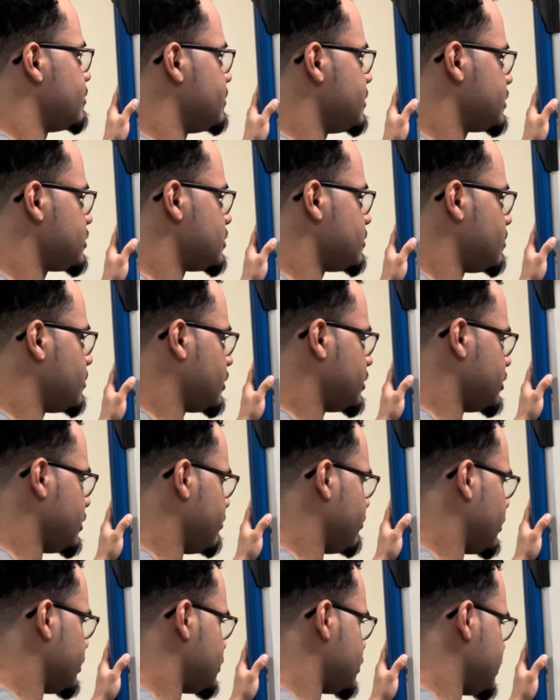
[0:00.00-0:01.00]
makes it
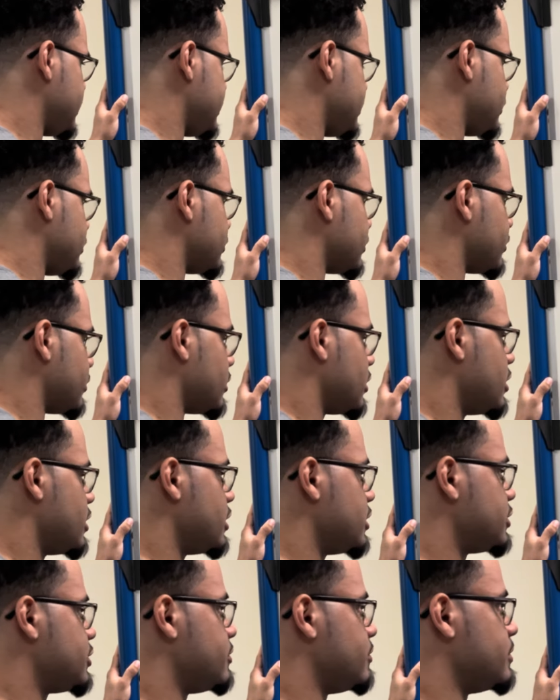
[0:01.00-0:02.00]
much easier
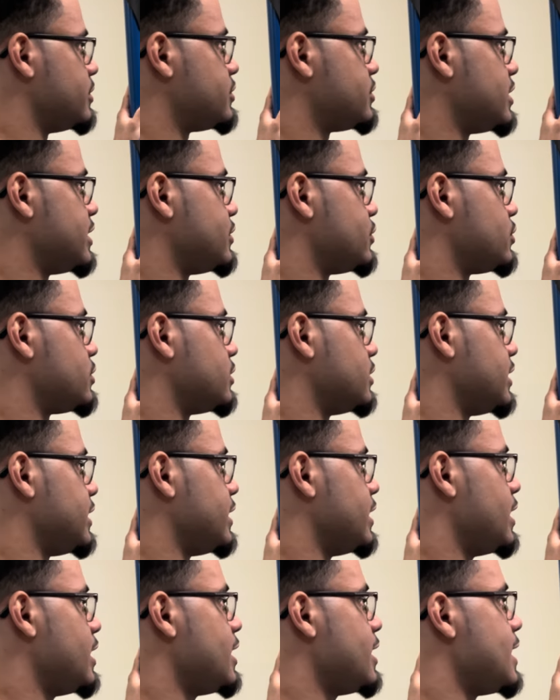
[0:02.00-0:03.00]
to essentially
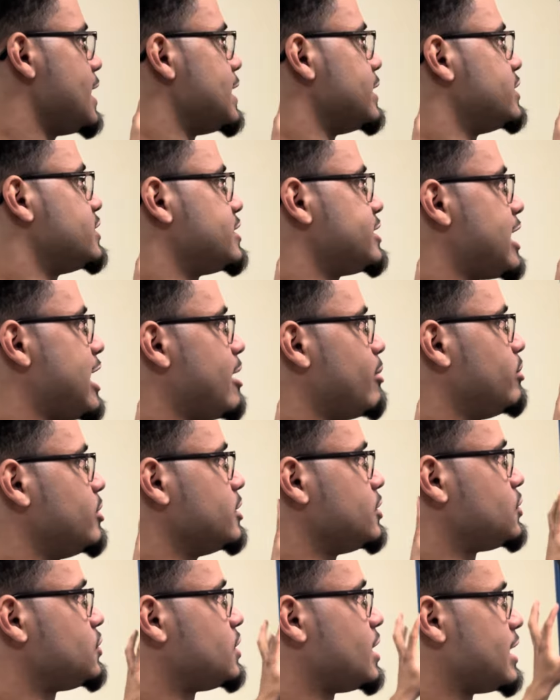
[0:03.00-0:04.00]

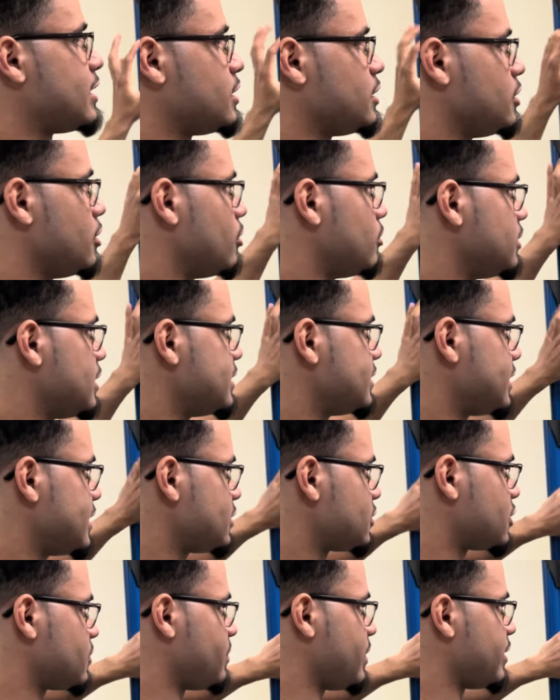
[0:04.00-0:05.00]
establish that the OLS
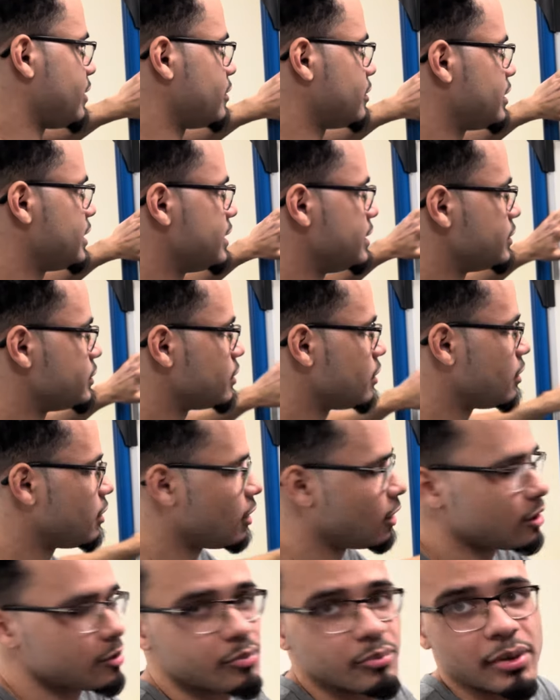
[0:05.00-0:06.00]
estimator is
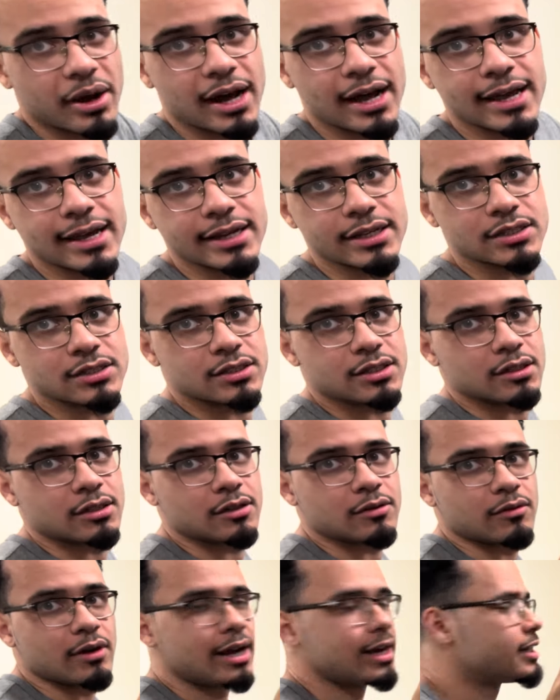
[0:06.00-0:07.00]
unbiased,
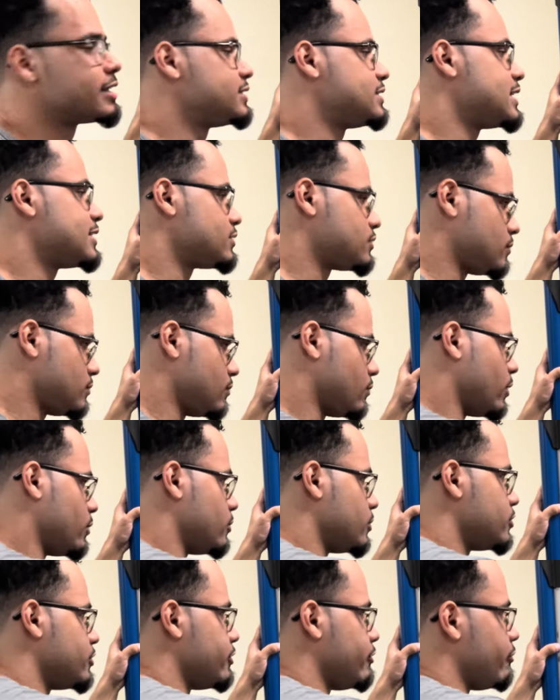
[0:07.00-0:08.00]
right? Because that's what
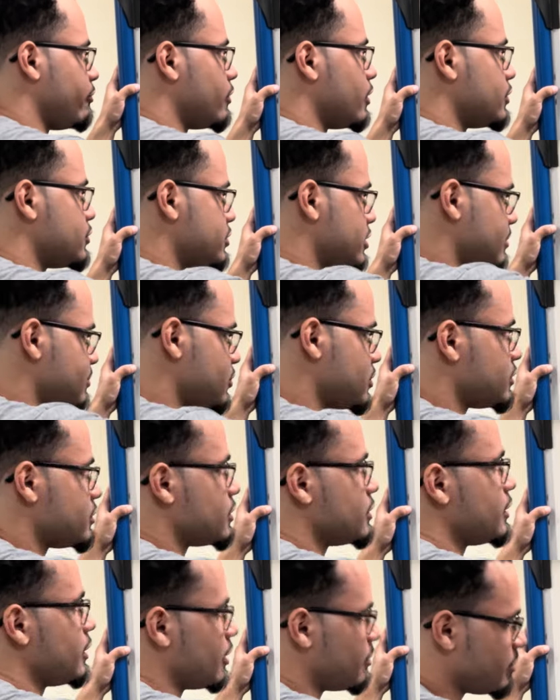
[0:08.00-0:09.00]
we're doing, assumptions of
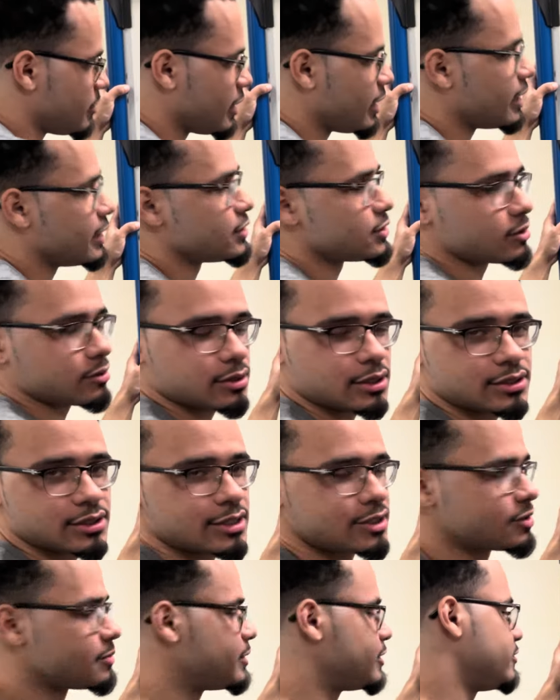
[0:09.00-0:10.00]
the unbiased OLS
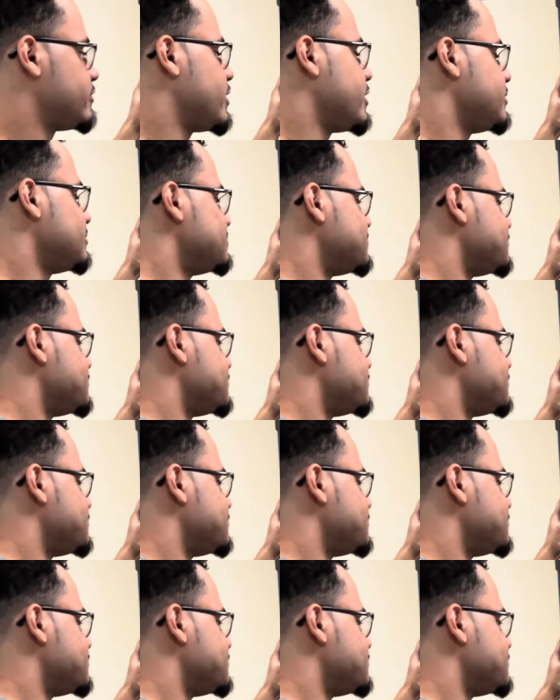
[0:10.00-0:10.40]
estimate, right?